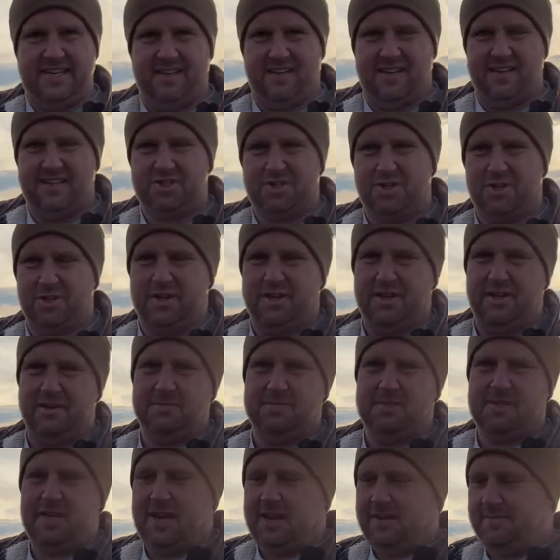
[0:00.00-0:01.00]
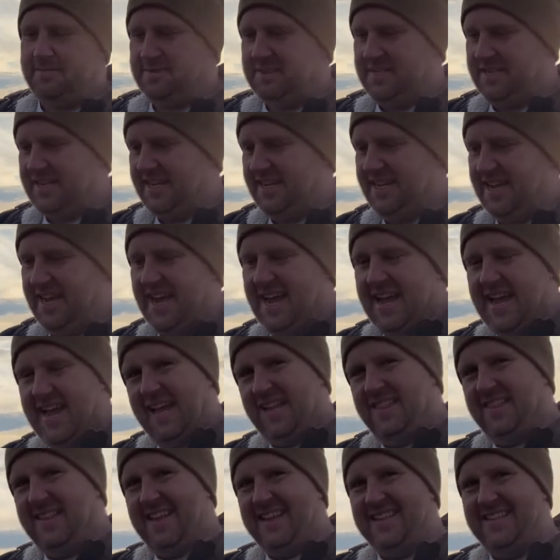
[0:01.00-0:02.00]
Clostridium type D,
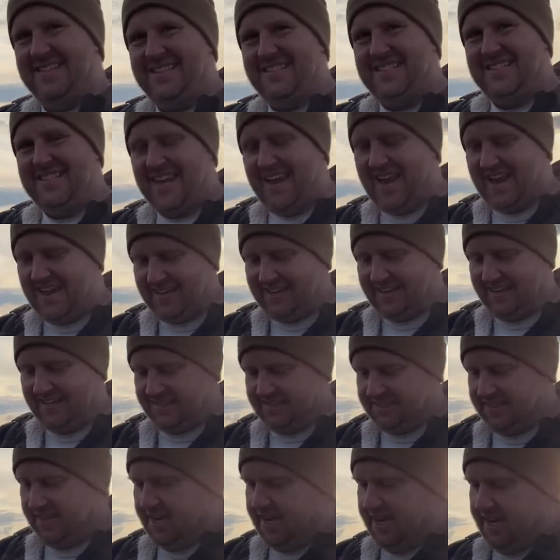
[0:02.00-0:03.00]
and then tetanus.